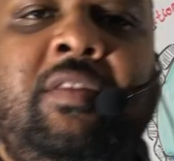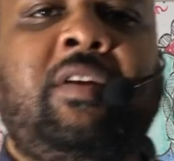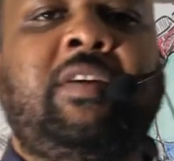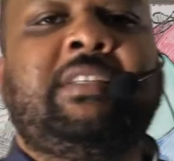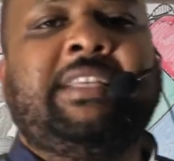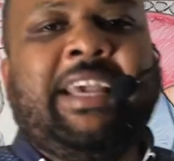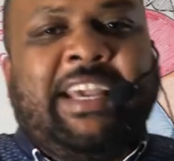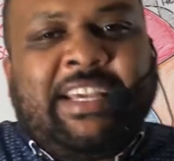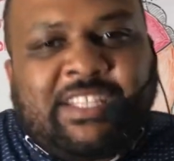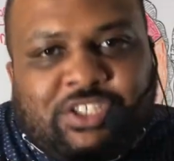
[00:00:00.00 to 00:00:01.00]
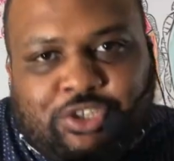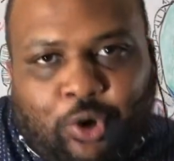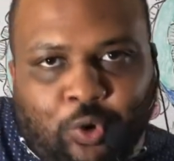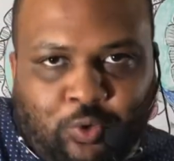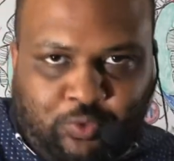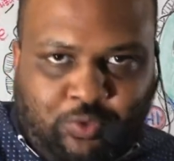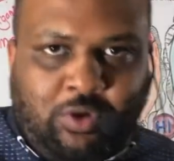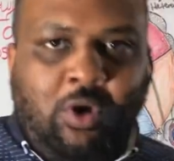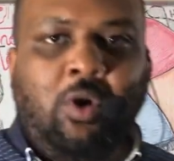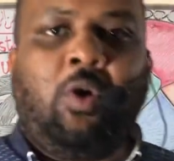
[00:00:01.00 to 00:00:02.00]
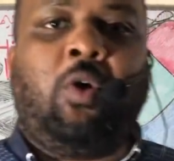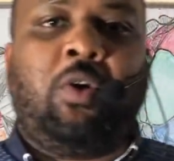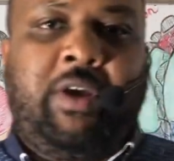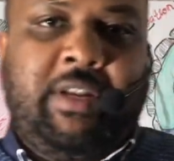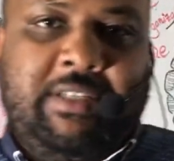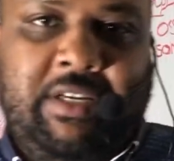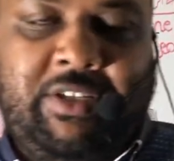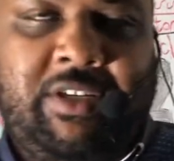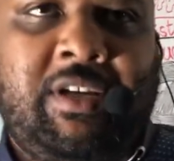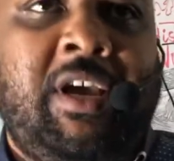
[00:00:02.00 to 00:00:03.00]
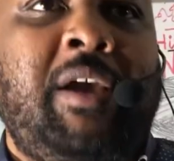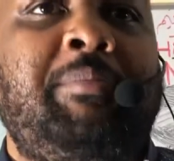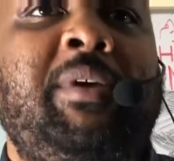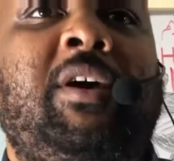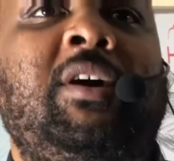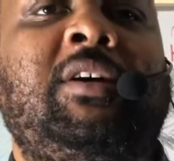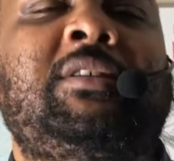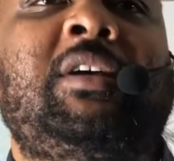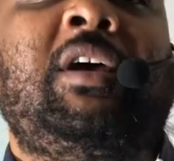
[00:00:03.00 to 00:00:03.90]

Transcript: there is histone organization, because